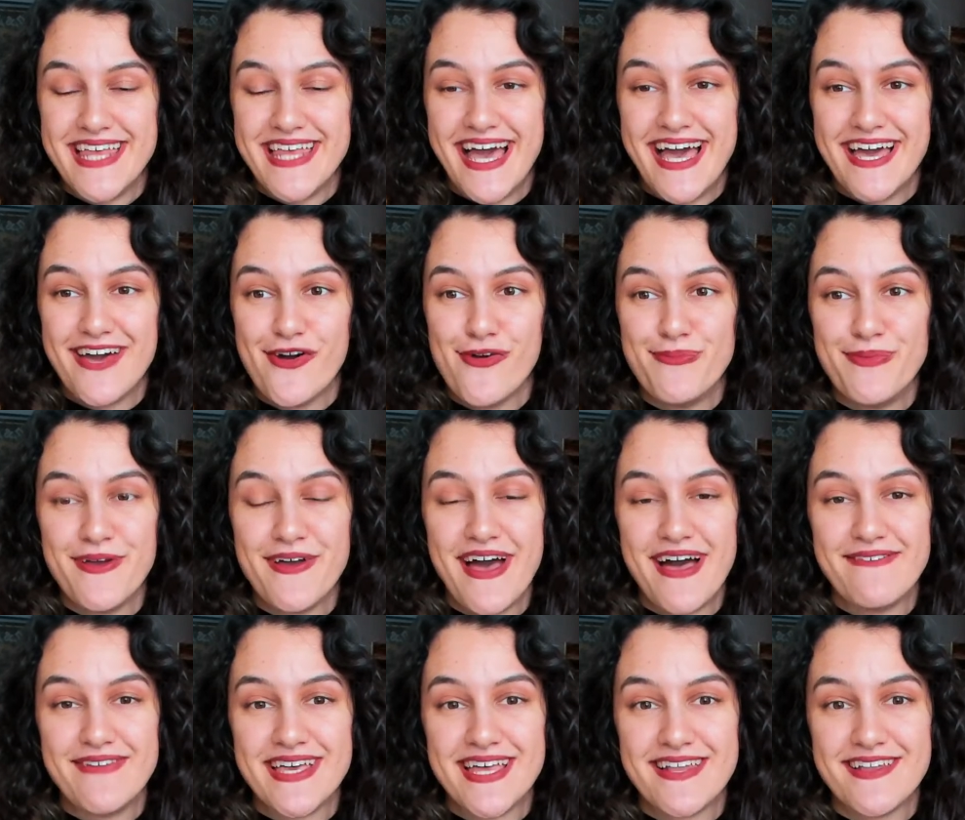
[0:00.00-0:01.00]
But yeah, I hope you're
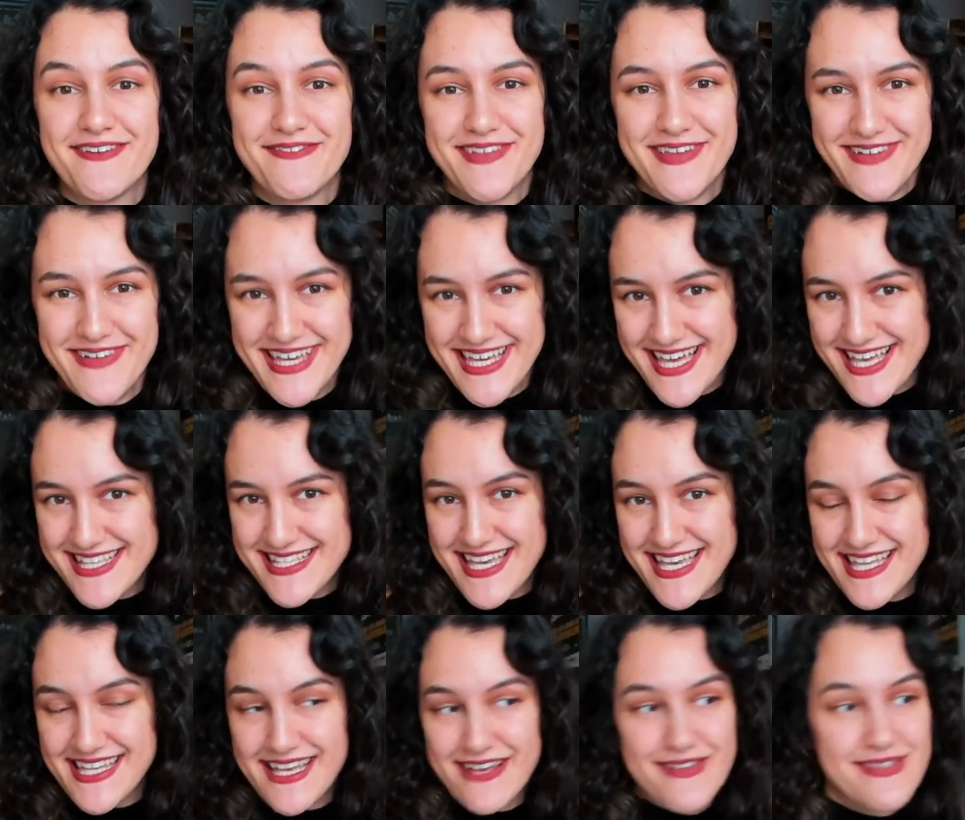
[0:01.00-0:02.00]
having a lovely weekend,
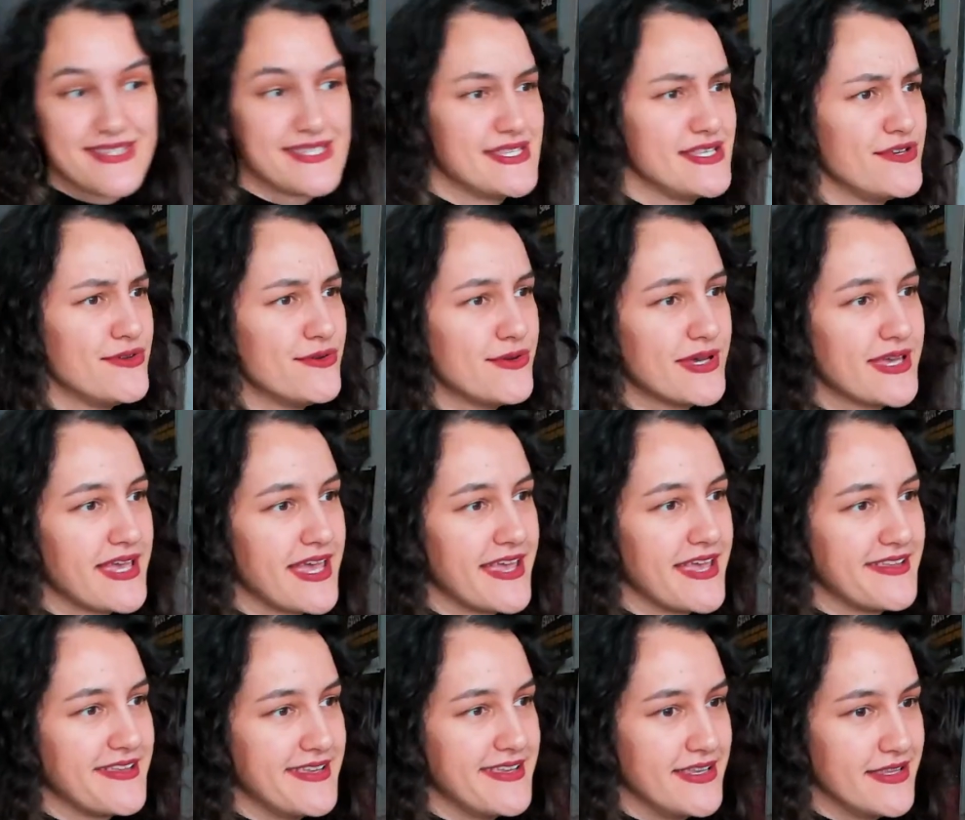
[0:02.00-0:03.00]
and I'll see you again
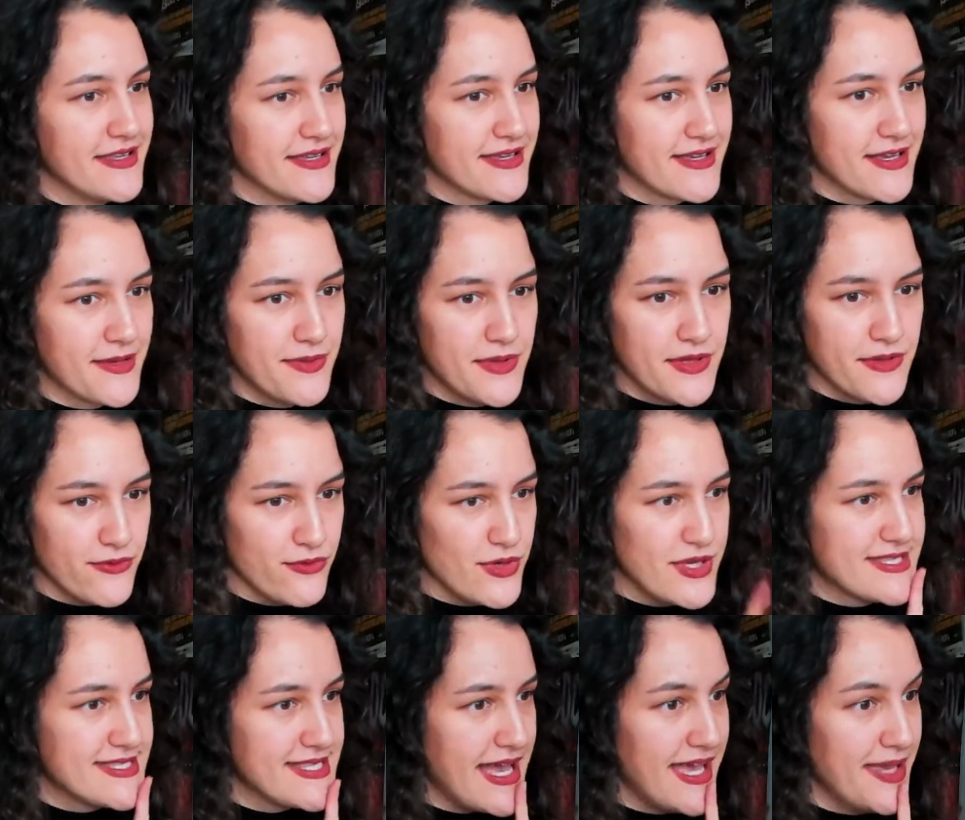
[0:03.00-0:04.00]
in a couple of weeks, I
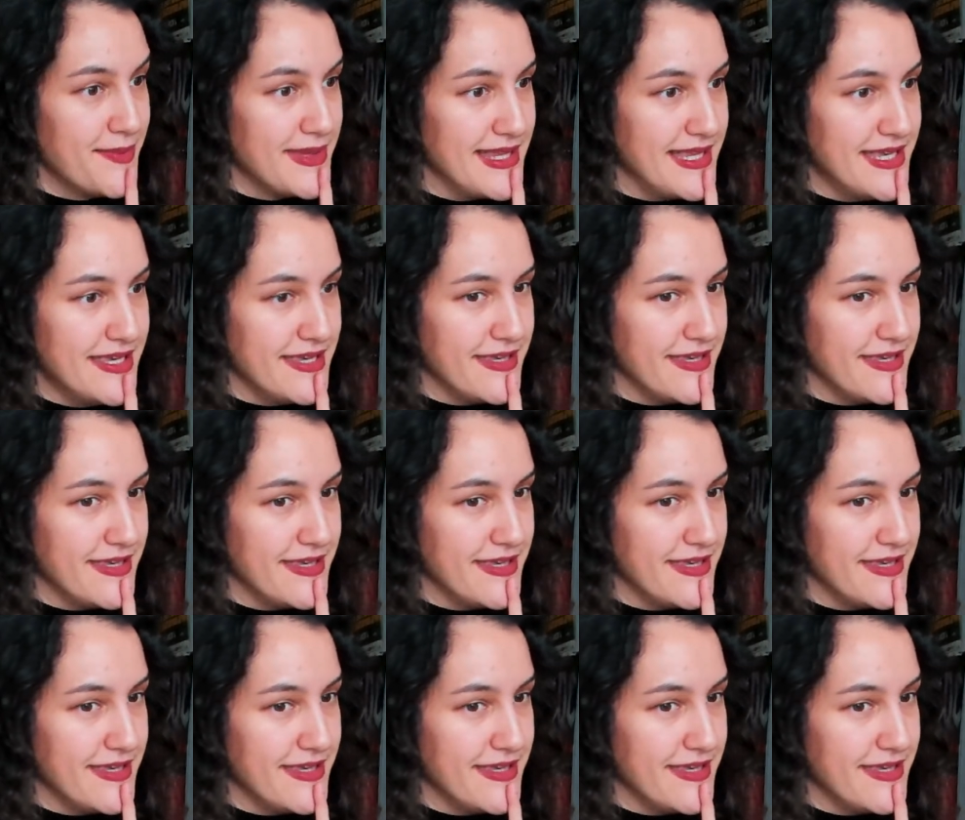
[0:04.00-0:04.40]
believe.